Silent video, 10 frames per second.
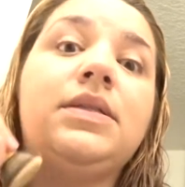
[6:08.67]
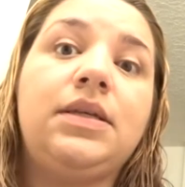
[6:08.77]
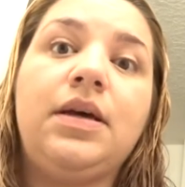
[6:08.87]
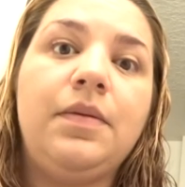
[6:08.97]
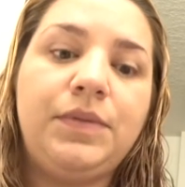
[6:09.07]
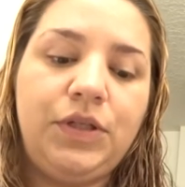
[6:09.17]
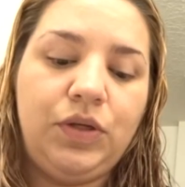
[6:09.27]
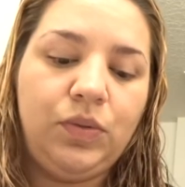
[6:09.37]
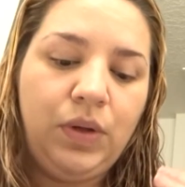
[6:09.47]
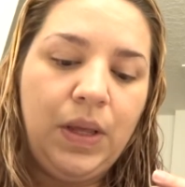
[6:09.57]
it's up to
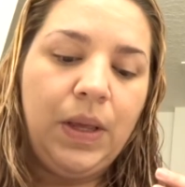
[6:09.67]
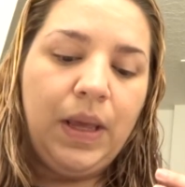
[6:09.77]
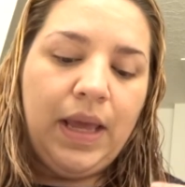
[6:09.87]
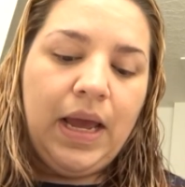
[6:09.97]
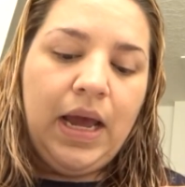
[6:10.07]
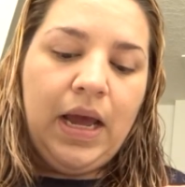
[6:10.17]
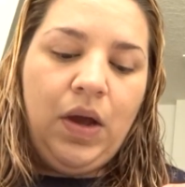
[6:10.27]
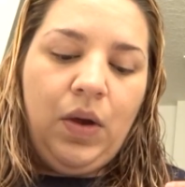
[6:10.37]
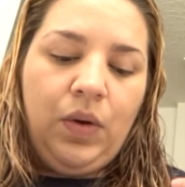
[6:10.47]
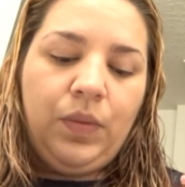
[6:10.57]
you.
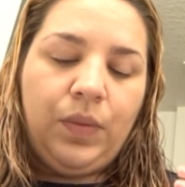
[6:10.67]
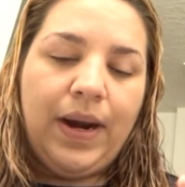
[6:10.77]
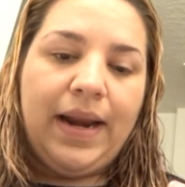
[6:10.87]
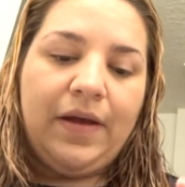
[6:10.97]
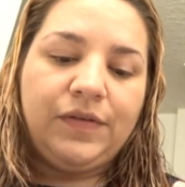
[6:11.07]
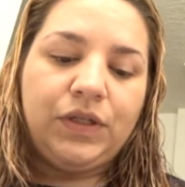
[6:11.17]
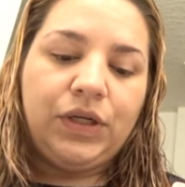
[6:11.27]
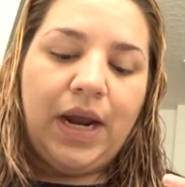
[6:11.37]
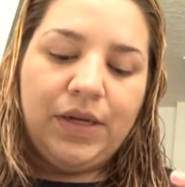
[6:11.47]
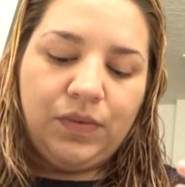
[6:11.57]
Right
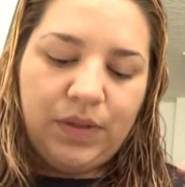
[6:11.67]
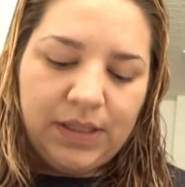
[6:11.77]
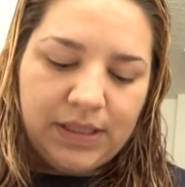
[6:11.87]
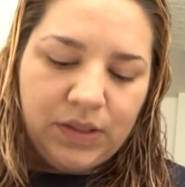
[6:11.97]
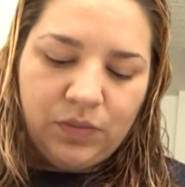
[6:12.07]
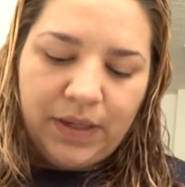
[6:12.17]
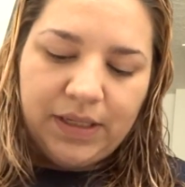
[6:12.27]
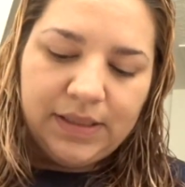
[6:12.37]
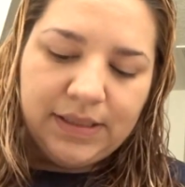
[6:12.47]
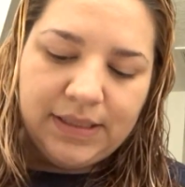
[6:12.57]
after I do this, I do my
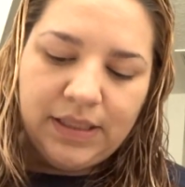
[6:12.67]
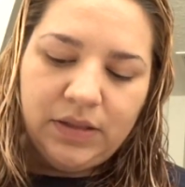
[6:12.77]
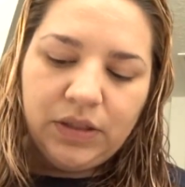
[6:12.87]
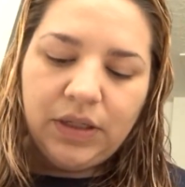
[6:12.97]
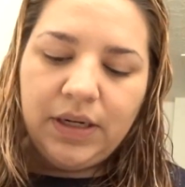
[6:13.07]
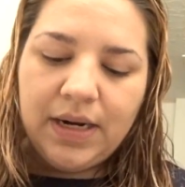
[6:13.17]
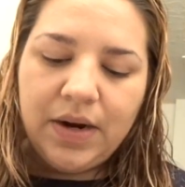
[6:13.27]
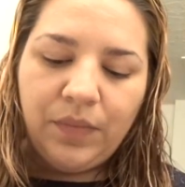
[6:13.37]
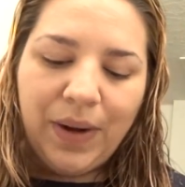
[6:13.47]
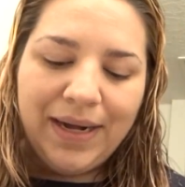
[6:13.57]
concealer.
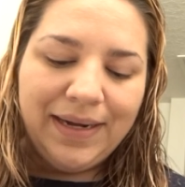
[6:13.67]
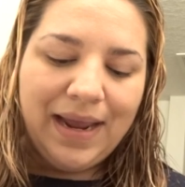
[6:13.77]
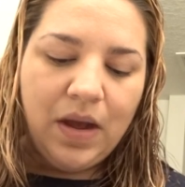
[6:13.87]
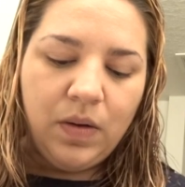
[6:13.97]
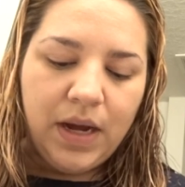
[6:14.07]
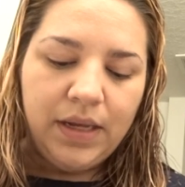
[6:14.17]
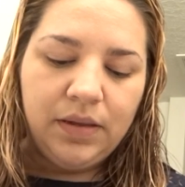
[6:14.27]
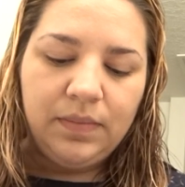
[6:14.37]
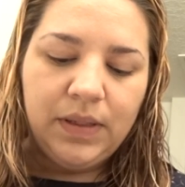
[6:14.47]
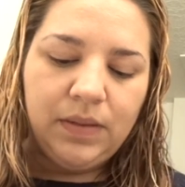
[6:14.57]
Right now I
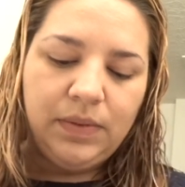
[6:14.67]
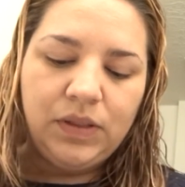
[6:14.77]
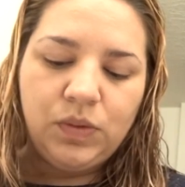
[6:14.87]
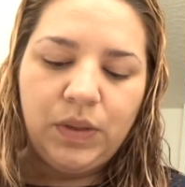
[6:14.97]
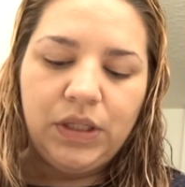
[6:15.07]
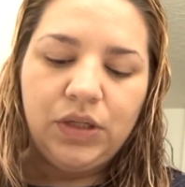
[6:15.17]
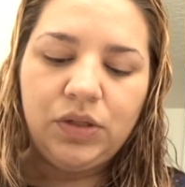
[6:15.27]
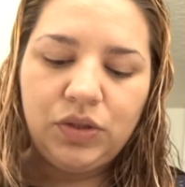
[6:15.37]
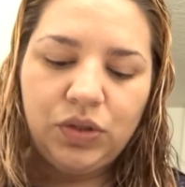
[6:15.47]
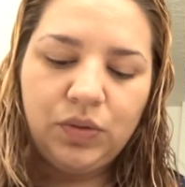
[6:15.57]
am in between
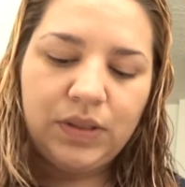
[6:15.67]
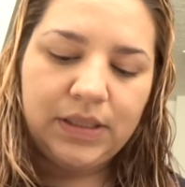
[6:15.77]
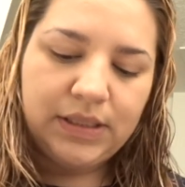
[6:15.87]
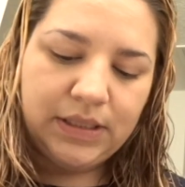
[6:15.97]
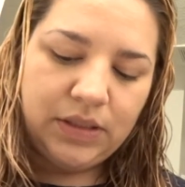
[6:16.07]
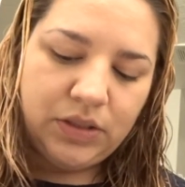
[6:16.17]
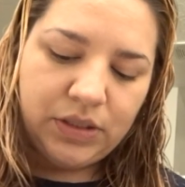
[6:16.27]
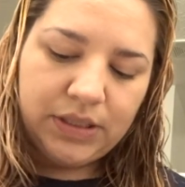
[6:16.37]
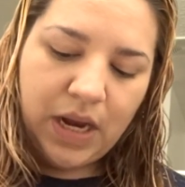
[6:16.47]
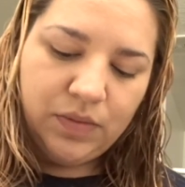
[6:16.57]
2
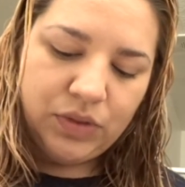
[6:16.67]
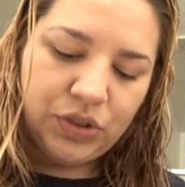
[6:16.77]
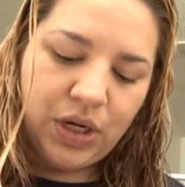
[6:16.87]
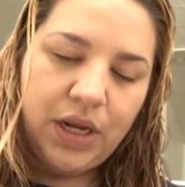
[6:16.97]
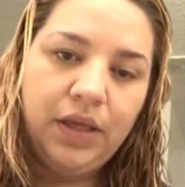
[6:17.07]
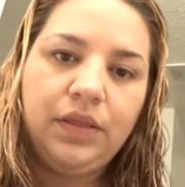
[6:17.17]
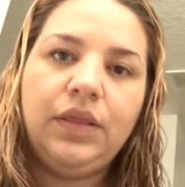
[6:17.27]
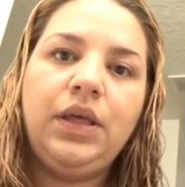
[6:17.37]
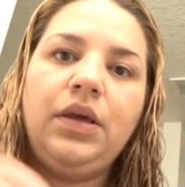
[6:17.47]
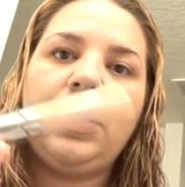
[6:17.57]
concealers. I was trying
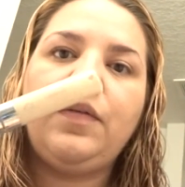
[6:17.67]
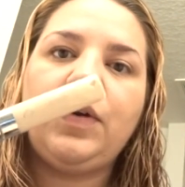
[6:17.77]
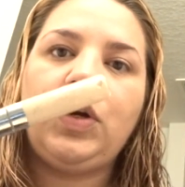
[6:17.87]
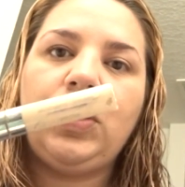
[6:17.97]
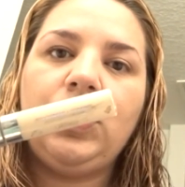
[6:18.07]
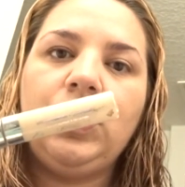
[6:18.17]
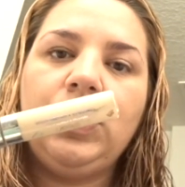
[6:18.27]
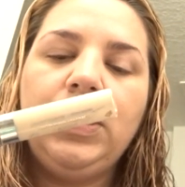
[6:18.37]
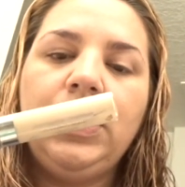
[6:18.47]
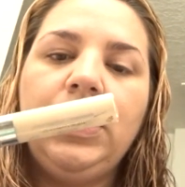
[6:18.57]
the CoverGirl